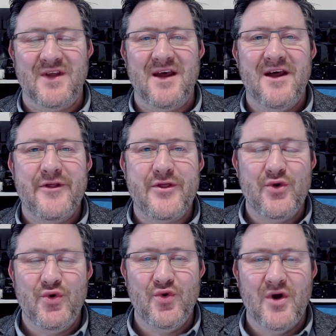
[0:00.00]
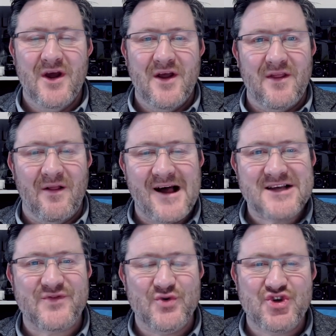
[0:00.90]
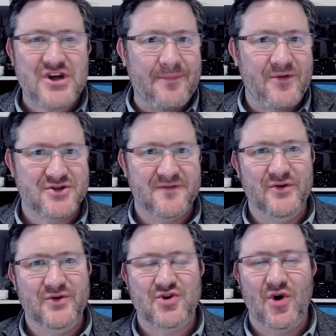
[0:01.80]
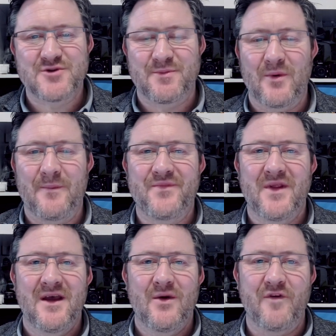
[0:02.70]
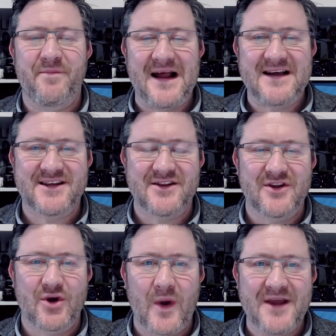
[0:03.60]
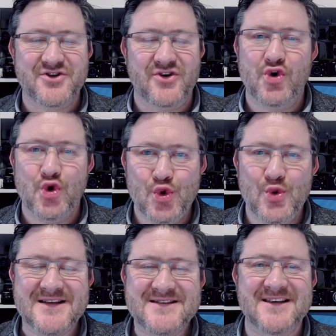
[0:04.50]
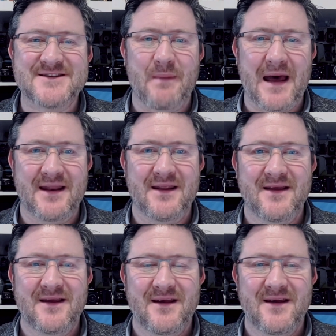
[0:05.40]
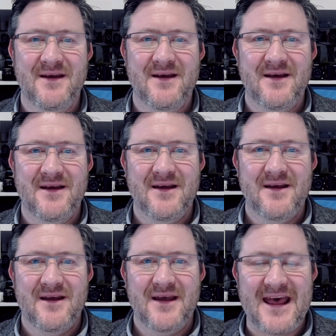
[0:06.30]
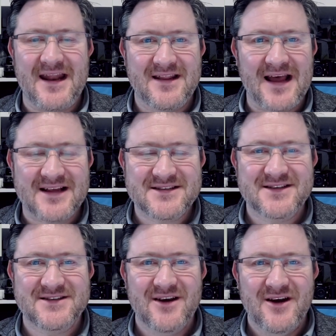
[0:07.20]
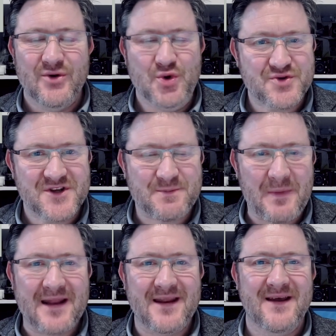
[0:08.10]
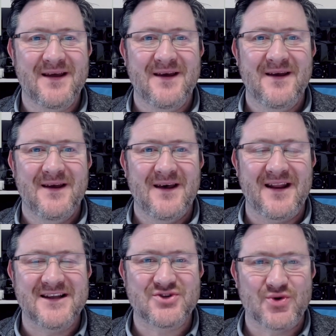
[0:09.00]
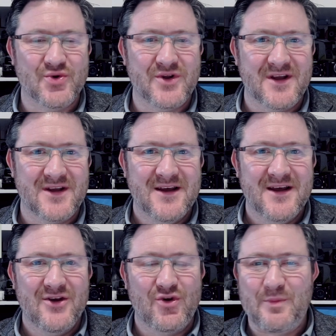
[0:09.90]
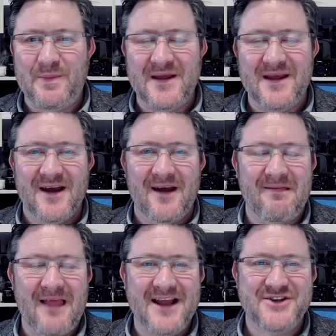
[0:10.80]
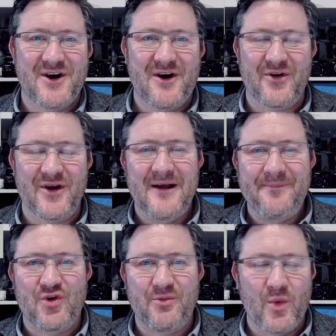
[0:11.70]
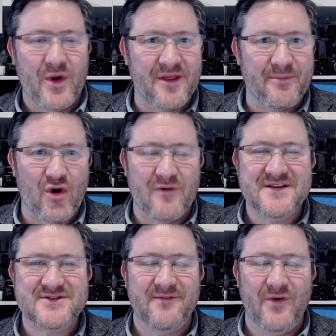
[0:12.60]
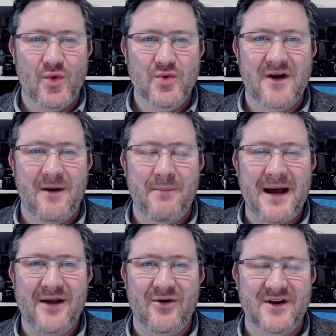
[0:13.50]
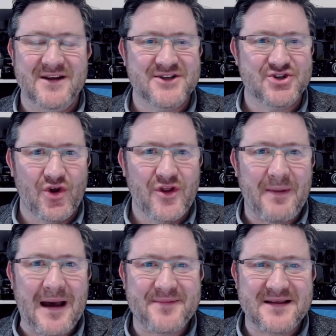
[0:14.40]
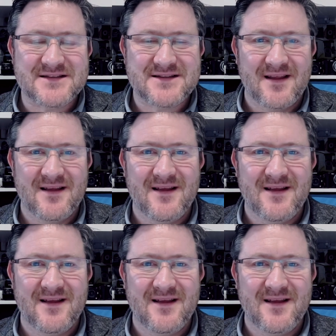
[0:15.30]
that through the last few chapters of Luke's Gospel, we've been asking the question, who is this man? Herod asks, who's this man? And he's told it could be Elijah, or it could be one of the prophets of old come back, or is it John the Baptist?